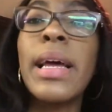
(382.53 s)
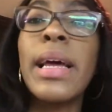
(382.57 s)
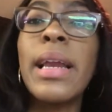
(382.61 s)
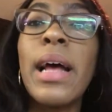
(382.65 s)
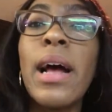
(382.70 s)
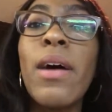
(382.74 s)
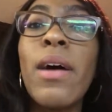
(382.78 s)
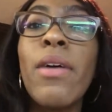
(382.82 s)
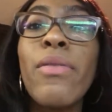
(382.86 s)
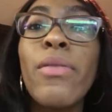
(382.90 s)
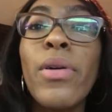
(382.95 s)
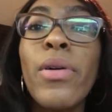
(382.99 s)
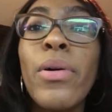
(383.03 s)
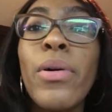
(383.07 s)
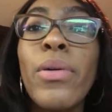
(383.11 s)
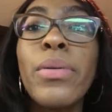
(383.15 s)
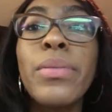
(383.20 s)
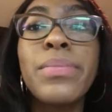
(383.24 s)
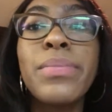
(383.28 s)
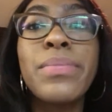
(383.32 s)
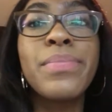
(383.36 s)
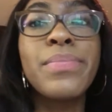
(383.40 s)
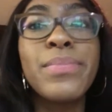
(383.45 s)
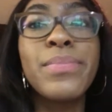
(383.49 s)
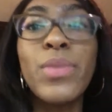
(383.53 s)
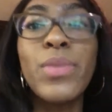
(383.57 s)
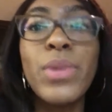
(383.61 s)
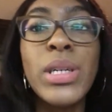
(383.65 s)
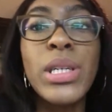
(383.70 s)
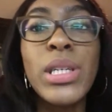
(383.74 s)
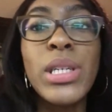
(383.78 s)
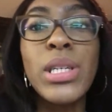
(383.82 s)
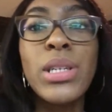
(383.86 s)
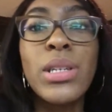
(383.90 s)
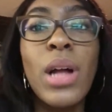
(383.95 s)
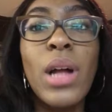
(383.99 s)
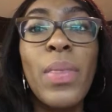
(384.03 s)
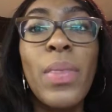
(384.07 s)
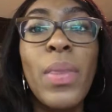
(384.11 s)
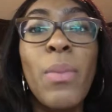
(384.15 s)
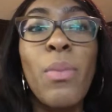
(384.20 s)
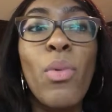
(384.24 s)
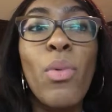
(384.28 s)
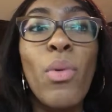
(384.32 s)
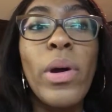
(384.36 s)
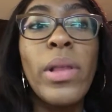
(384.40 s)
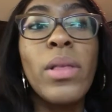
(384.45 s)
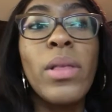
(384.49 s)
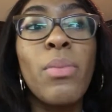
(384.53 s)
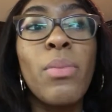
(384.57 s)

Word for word: afro, which is not the point.